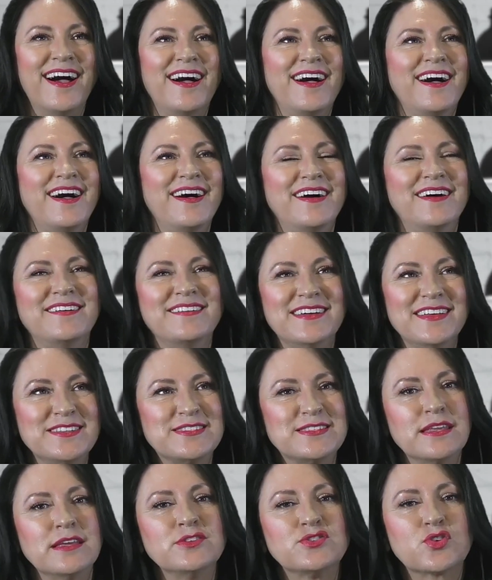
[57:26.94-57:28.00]
Oh,
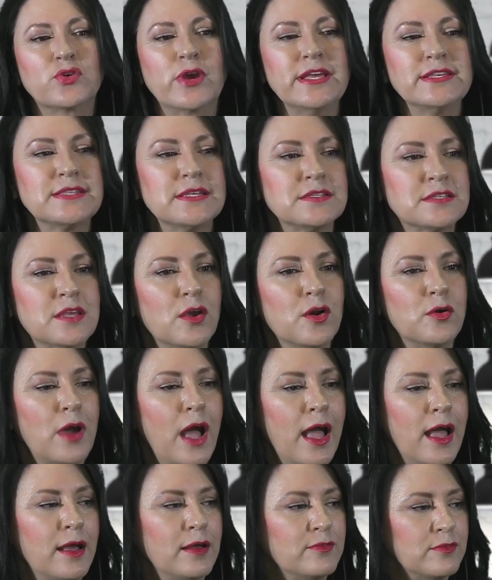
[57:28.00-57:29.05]
it's crazy. So
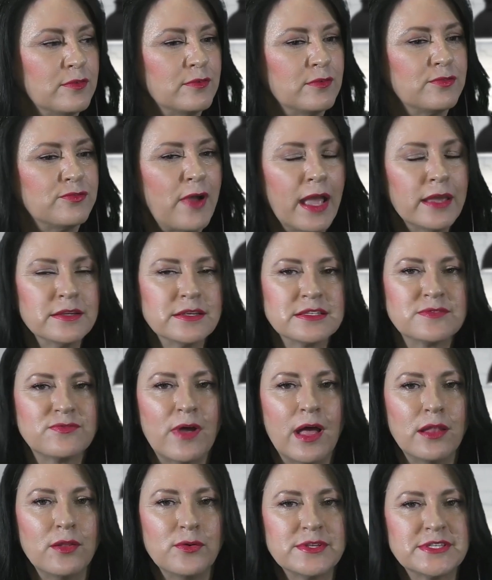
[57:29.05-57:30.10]
find us,
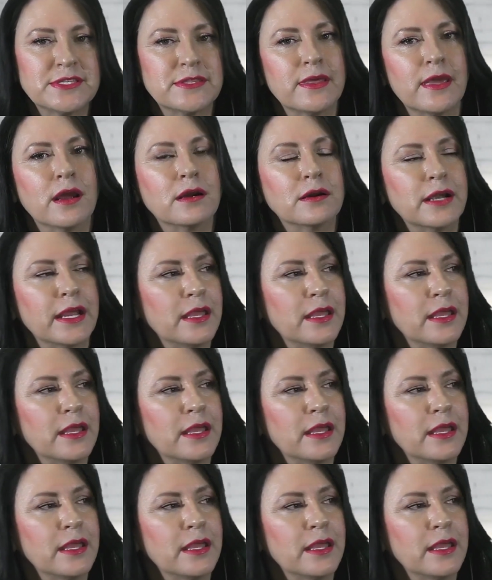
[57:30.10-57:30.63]
follow us there,